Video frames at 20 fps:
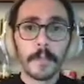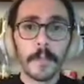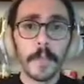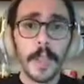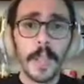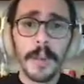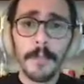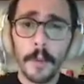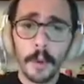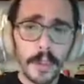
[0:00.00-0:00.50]

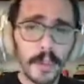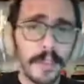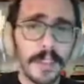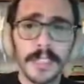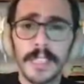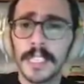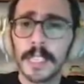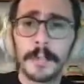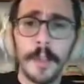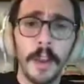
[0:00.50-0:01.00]
And both of
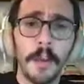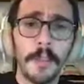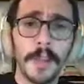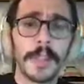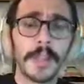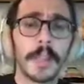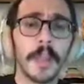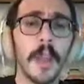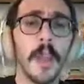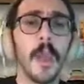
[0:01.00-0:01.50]
these
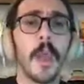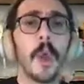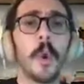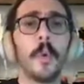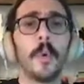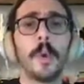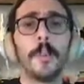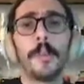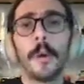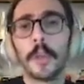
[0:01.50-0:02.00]
experiments
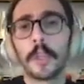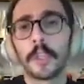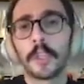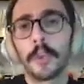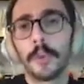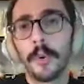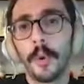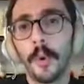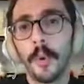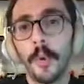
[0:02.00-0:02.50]
were
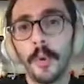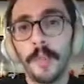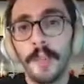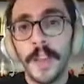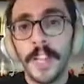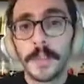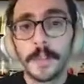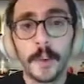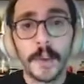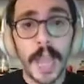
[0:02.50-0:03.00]
pushed through
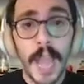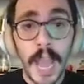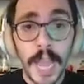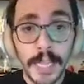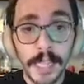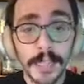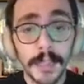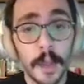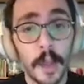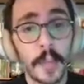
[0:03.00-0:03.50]
Facebook
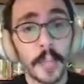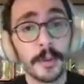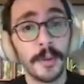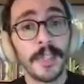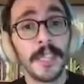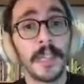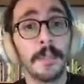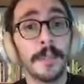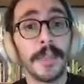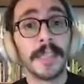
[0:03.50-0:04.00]
ads on
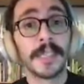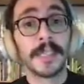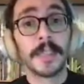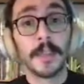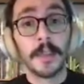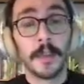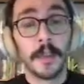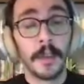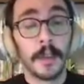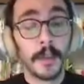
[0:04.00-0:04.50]

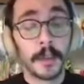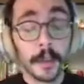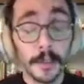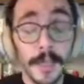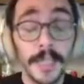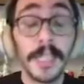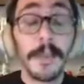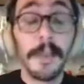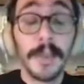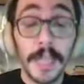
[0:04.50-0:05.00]

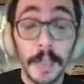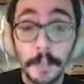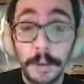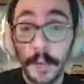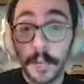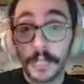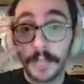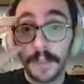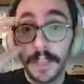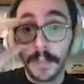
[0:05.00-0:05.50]
UNDP
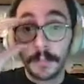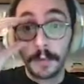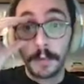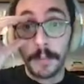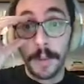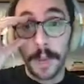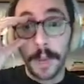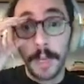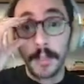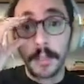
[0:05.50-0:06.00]
Lebanon's Facebook
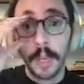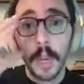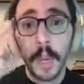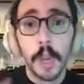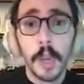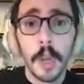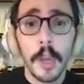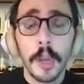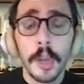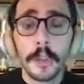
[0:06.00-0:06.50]
page.
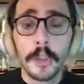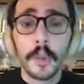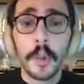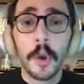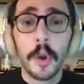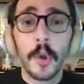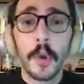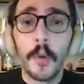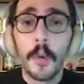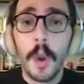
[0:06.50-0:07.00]

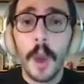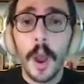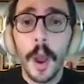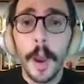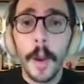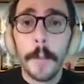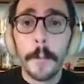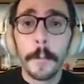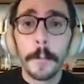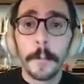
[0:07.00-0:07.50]
So
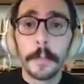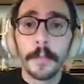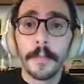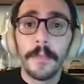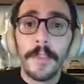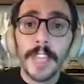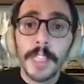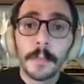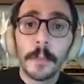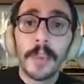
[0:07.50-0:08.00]

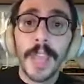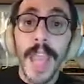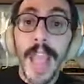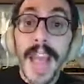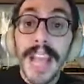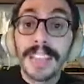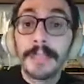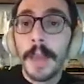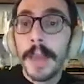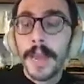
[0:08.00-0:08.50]
Facebook
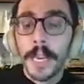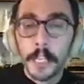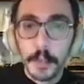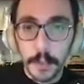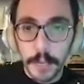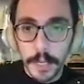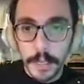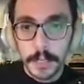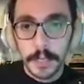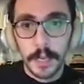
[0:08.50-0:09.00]
ad
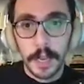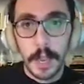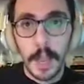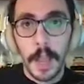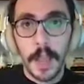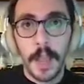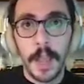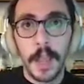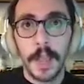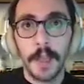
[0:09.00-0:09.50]
management
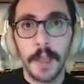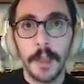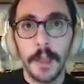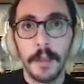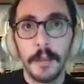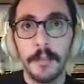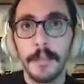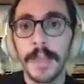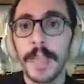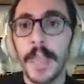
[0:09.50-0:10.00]

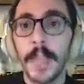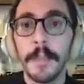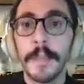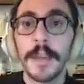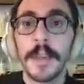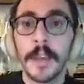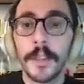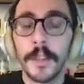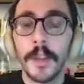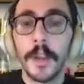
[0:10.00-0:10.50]
became
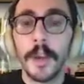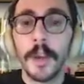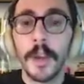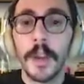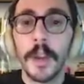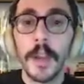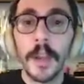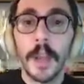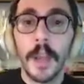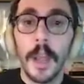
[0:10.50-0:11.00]
another
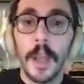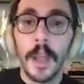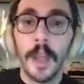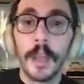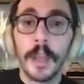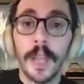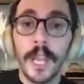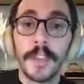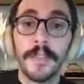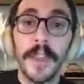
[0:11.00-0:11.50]

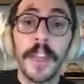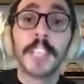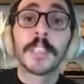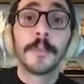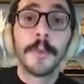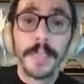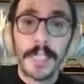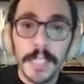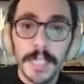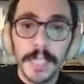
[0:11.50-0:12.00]
kind of
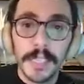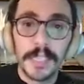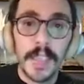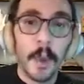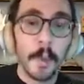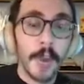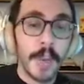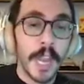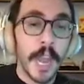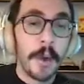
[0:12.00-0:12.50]
expertise
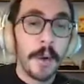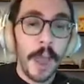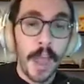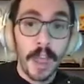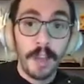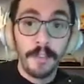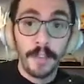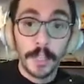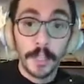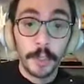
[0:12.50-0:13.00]
that we now
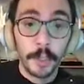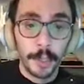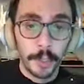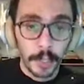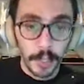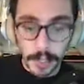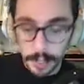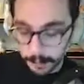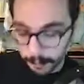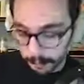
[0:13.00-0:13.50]
have
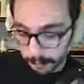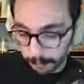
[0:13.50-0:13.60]
internally.